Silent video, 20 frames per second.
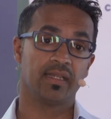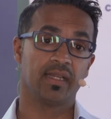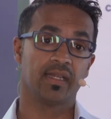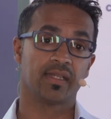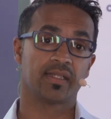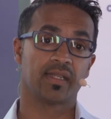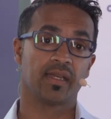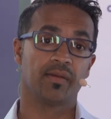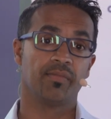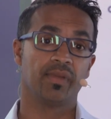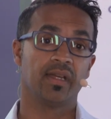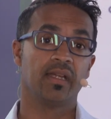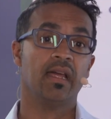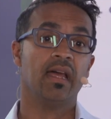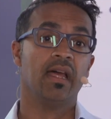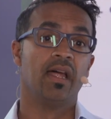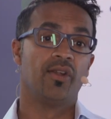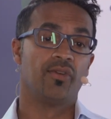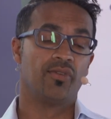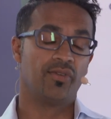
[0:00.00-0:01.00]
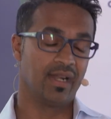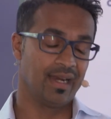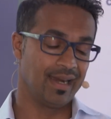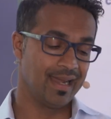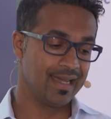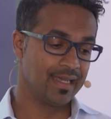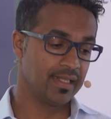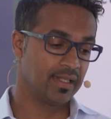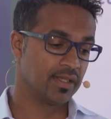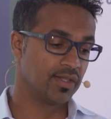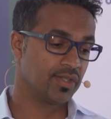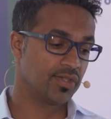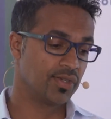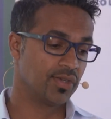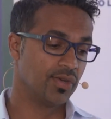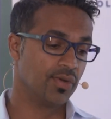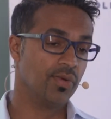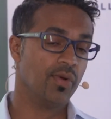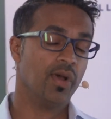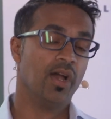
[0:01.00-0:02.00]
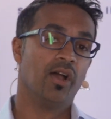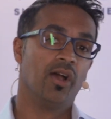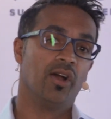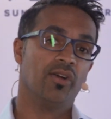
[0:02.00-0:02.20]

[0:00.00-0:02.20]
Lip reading: DSMB related to